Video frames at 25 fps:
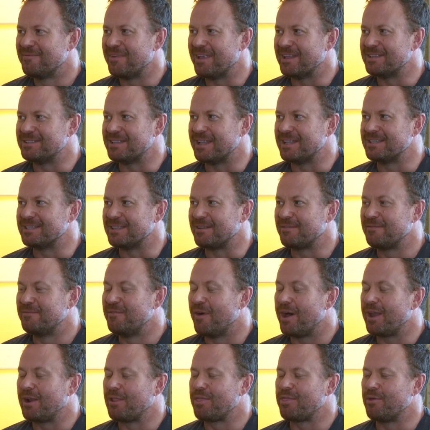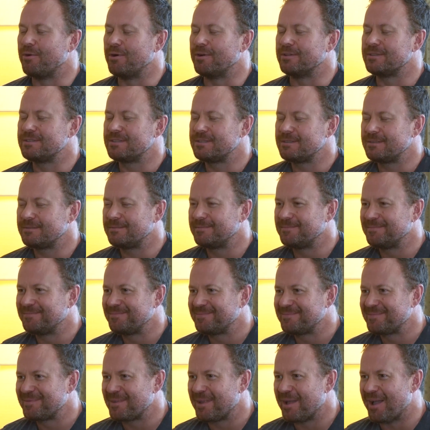Fantastic. Final thoughts
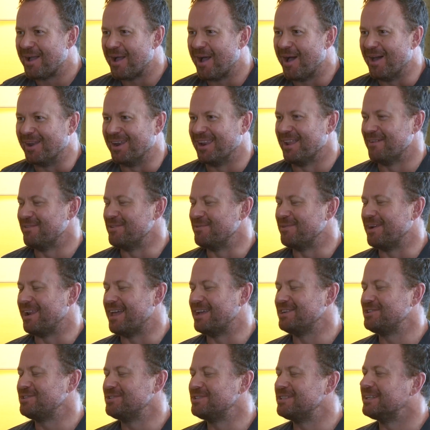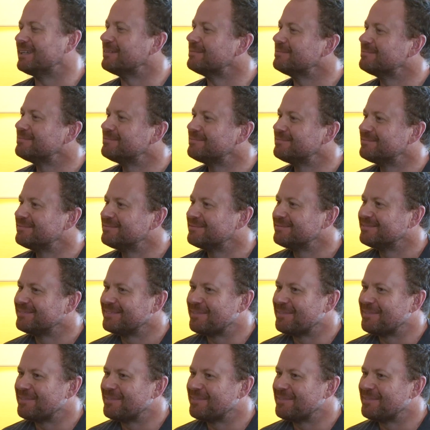on love and relationship? Yeah.